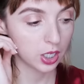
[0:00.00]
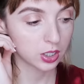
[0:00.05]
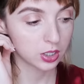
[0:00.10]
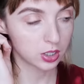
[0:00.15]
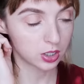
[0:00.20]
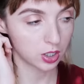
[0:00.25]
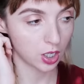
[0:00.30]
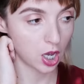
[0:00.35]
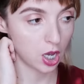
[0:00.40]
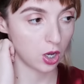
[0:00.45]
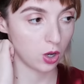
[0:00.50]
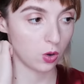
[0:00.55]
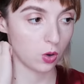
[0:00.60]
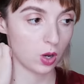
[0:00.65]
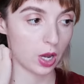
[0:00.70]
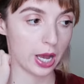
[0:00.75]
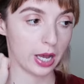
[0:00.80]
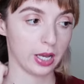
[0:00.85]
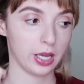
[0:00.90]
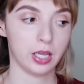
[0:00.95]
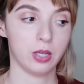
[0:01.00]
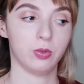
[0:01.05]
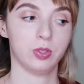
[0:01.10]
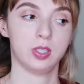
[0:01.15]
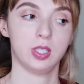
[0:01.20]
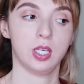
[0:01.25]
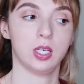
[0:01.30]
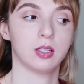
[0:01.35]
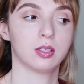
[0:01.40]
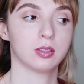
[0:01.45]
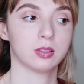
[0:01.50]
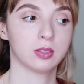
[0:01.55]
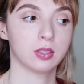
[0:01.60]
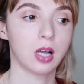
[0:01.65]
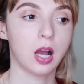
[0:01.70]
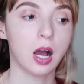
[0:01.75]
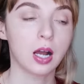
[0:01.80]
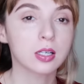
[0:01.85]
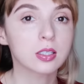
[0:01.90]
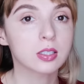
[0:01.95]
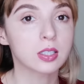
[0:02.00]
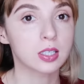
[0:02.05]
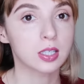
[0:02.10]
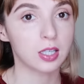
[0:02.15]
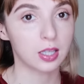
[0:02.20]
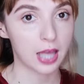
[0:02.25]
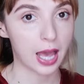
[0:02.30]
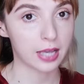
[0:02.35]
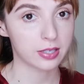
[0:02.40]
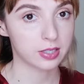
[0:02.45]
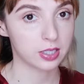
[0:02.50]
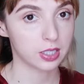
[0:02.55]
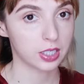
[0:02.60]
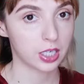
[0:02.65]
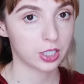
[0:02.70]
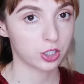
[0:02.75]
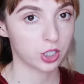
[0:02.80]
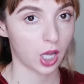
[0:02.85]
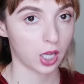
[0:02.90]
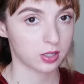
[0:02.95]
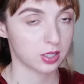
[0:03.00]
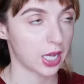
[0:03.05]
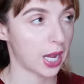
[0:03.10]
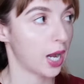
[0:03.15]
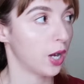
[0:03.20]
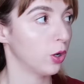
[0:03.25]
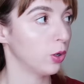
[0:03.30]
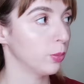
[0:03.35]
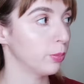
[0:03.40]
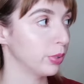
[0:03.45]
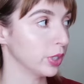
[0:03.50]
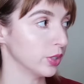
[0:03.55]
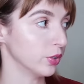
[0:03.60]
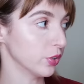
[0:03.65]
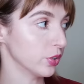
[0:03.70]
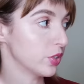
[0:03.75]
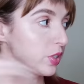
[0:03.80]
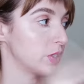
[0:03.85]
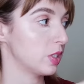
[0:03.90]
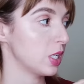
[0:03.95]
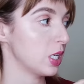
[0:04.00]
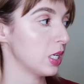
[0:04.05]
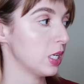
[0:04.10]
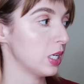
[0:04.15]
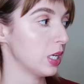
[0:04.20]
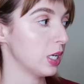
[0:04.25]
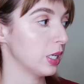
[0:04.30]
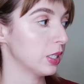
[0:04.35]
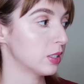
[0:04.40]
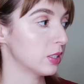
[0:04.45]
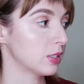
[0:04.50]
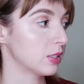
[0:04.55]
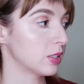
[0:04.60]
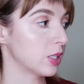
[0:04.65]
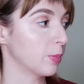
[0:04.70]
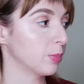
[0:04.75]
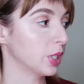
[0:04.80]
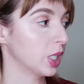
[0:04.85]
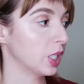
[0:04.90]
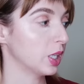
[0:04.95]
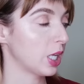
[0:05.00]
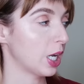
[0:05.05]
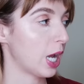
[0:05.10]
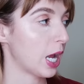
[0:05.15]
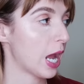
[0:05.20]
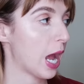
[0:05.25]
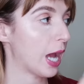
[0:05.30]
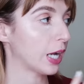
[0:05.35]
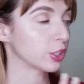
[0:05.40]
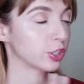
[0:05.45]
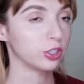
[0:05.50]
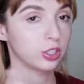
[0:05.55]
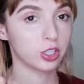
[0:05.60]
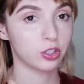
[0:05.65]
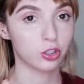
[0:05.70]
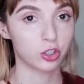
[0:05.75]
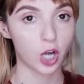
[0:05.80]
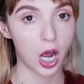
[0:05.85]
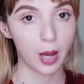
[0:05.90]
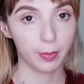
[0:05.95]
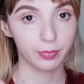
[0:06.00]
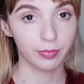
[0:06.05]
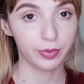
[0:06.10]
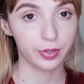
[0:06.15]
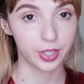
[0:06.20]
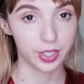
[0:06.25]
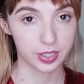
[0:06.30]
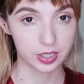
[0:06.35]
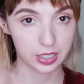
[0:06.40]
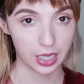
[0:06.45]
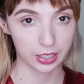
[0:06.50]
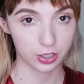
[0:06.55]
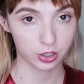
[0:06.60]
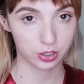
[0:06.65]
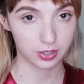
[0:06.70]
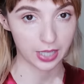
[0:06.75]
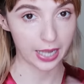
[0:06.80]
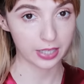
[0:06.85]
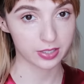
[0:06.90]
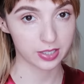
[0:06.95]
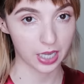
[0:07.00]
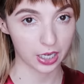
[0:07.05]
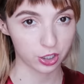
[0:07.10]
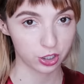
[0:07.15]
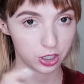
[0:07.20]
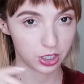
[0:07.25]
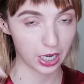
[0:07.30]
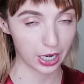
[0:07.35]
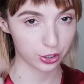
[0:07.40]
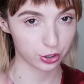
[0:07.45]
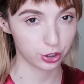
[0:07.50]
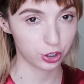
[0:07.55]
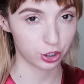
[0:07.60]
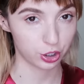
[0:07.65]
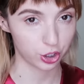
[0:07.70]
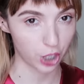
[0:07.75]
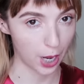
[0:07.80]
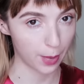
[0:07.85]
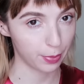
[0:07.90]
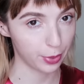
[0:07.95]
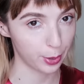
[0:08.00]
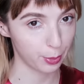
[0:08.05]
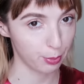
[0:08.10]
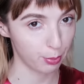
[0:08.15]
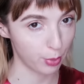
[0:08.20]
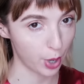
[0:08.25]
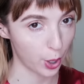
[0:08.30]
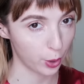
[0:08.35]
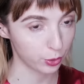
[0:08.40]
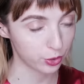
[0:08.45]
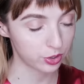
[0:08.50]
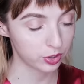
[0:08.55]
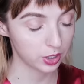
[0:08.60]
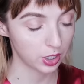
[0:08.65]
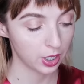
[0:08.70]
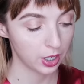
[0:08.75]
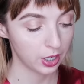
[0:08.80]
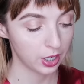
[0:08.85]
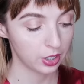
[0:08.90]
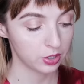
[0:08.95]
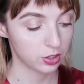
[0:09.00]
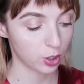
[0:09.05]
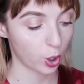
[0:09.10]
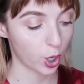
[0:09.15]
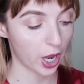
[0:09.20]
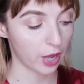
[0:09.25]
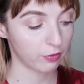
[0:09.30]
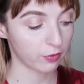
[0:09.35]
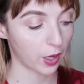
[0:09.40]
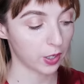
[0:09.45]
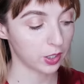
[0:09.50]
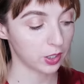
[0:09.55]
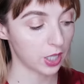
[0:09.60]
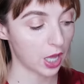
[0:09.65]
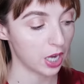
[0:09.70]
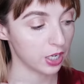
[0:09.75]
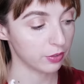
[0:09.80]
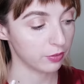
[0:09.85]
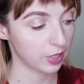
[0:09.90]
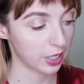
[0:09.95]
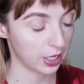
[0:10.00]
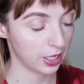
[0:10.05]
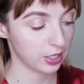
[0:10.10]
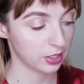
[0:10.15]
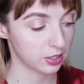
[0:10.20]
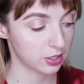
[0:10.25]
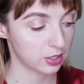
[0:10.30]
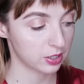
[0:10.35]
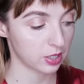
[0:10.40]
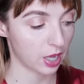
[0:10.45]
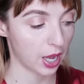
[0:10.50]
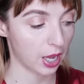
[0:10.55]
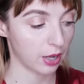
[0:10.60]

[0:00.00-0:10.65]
So it was like honestly the last thing I checked out, but you'll see it's something that I actually shop the section that section I actually shopped the most. So I found a lot of hits.